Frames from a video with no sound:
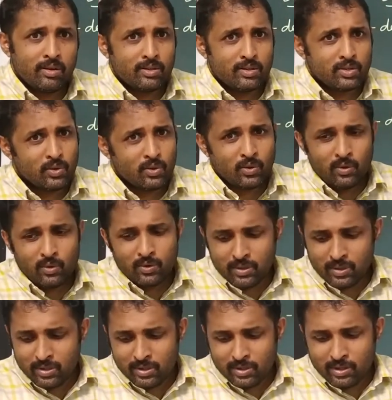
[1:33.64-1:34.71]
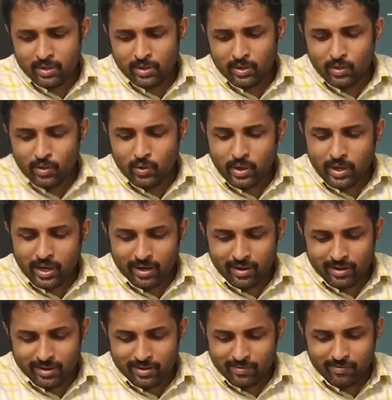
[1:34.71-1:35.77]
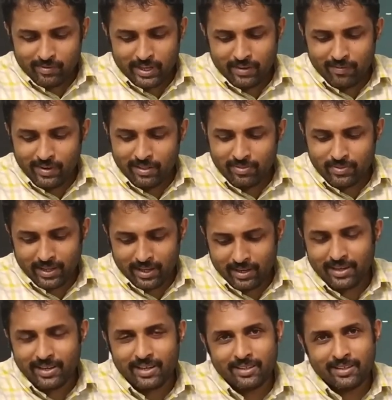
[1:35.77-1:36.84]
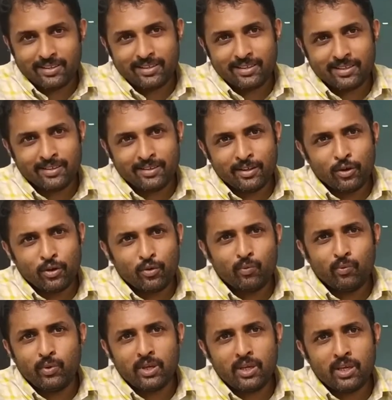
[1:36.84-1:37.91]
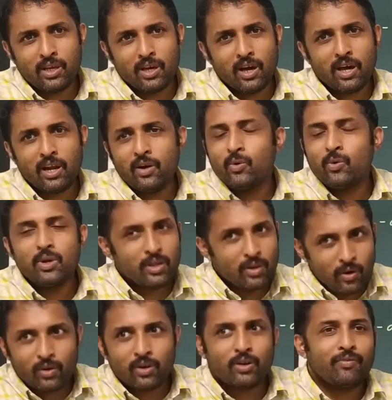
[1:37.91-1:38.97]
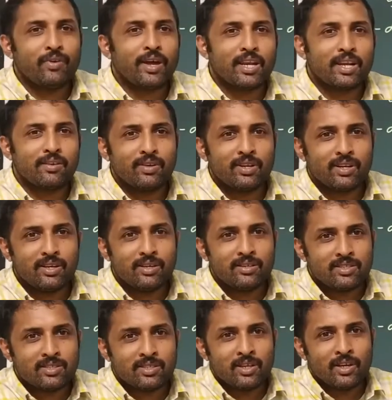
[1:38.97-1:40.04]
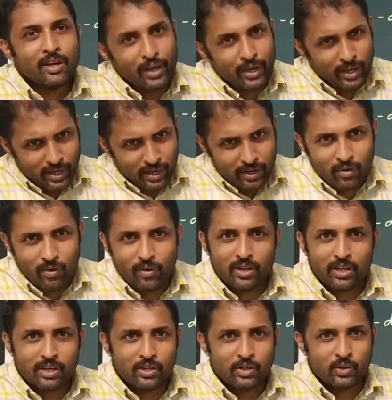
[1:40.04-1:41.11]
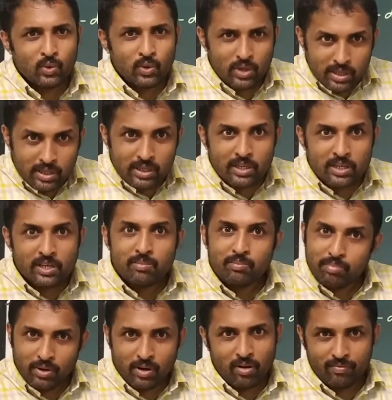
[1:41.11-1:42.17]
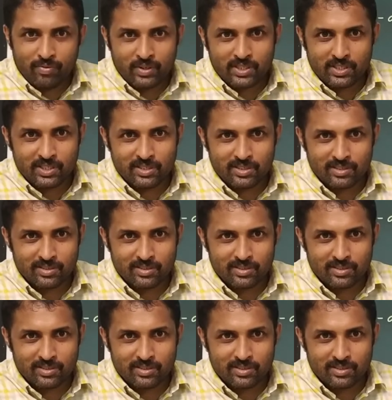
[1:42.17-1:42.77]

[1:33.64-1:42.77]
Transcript: So, you can very well think we are doing lot of activities in order to earn profit.